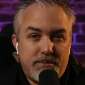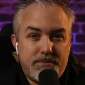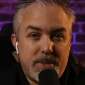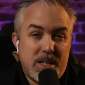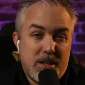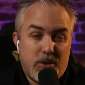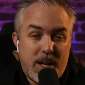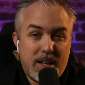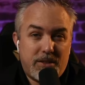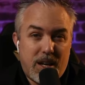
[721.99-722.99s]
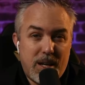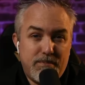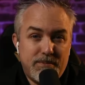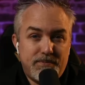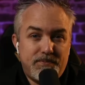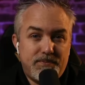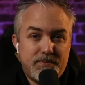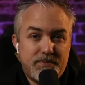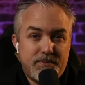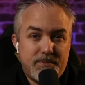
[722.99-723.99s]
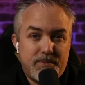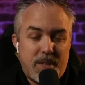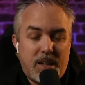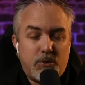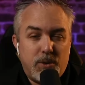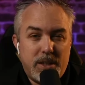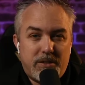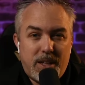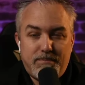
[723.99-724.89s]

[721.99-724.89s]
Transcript: Until next time, thanks for listening.